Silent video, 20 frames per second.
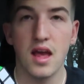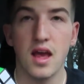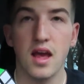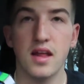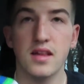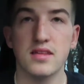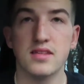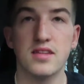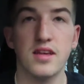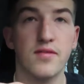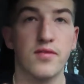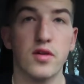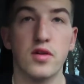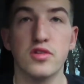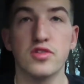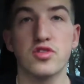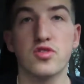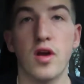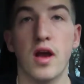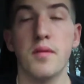and see if it'll
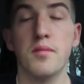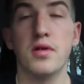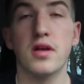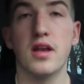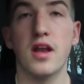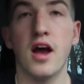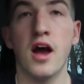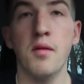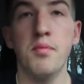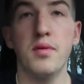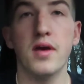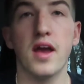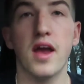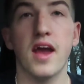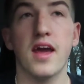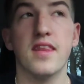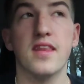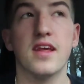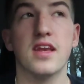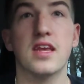scramble it up,
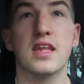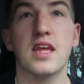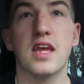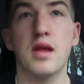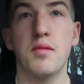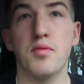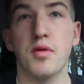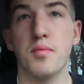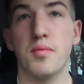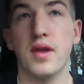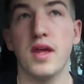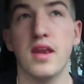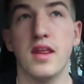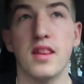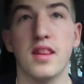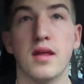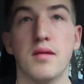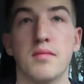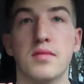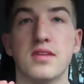and then keep
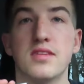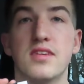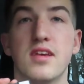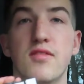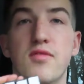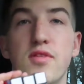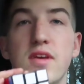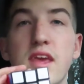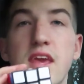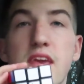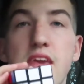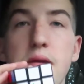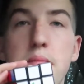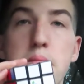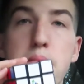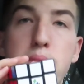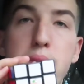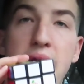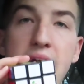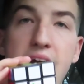repeating them to see if we can
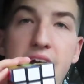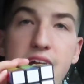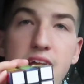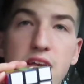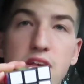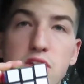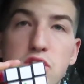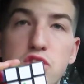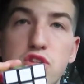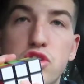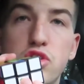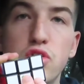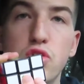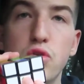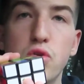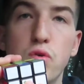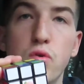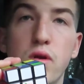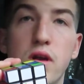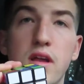get back
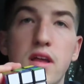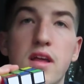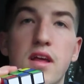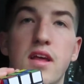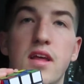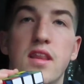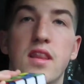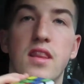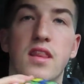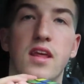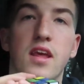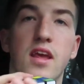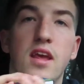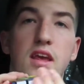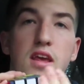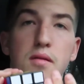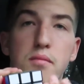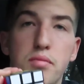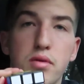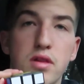to the
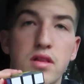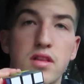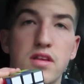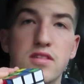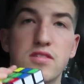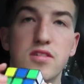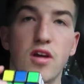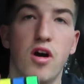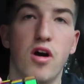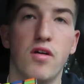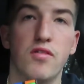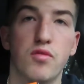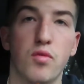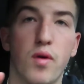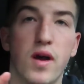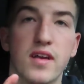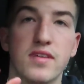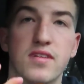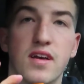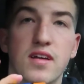completely solved
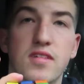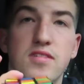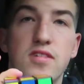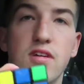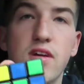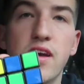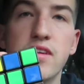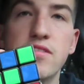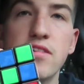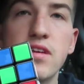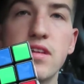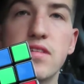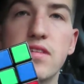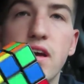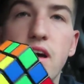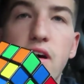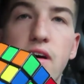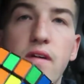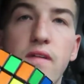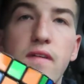white side. So as you can
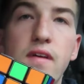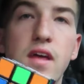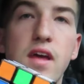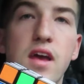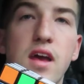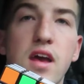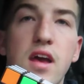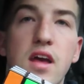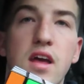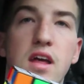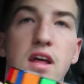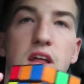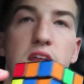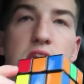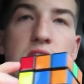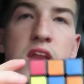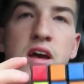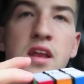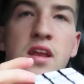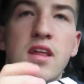tell,
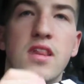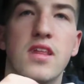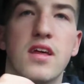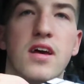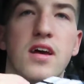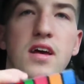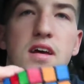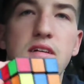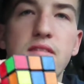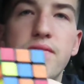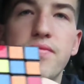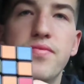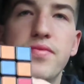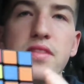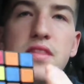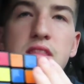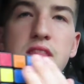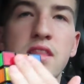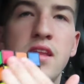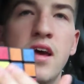none of
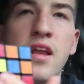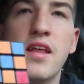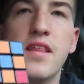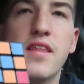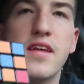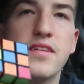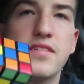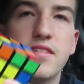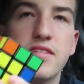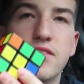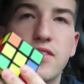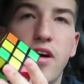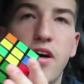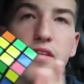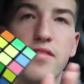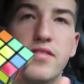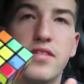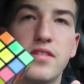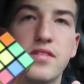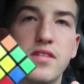this is
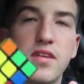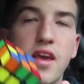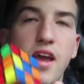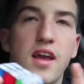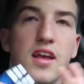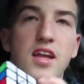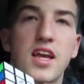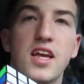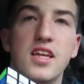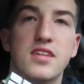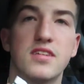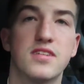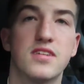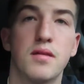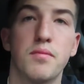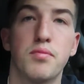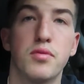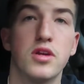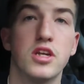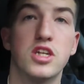solved, okay? It's
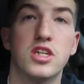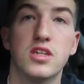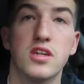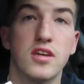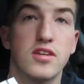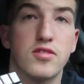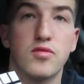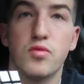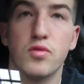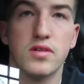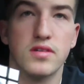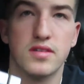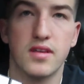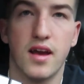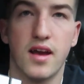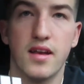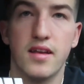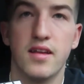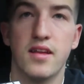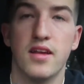simply just one
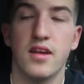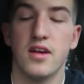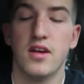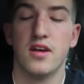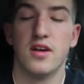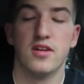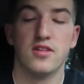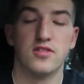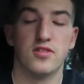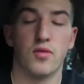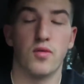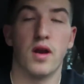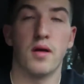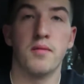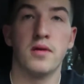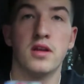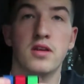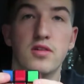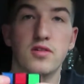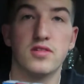side. So what I'm
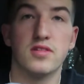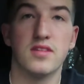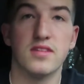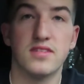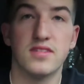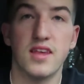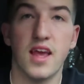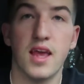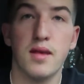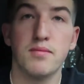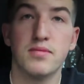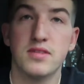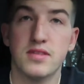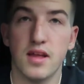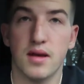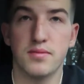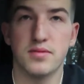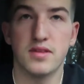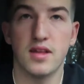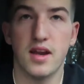gonna do is the same
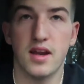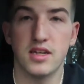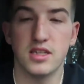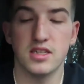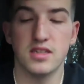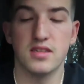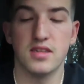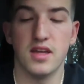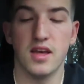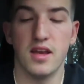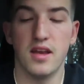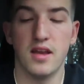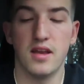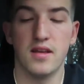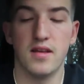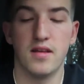steps that I just did.